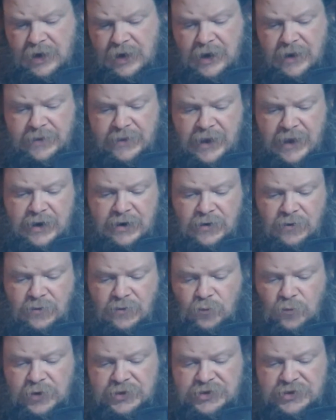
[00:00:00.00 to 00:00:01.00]
and that
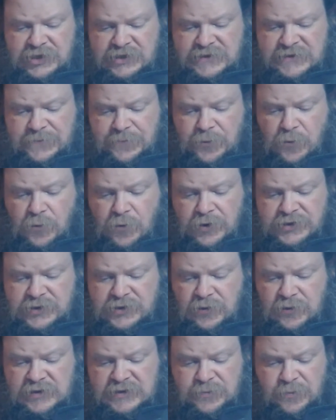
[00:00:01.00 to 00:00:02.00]
which it
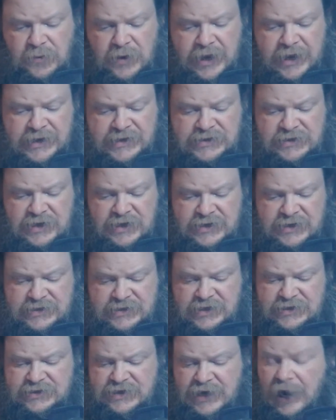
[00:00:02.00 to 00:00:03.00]
supports or explains
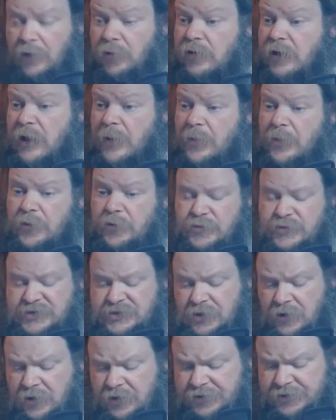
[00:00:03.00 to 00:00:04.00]
is its outcome or
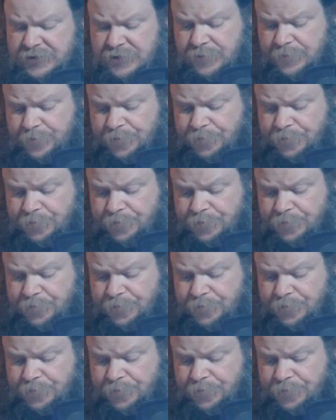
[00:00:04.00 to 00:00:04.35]
result.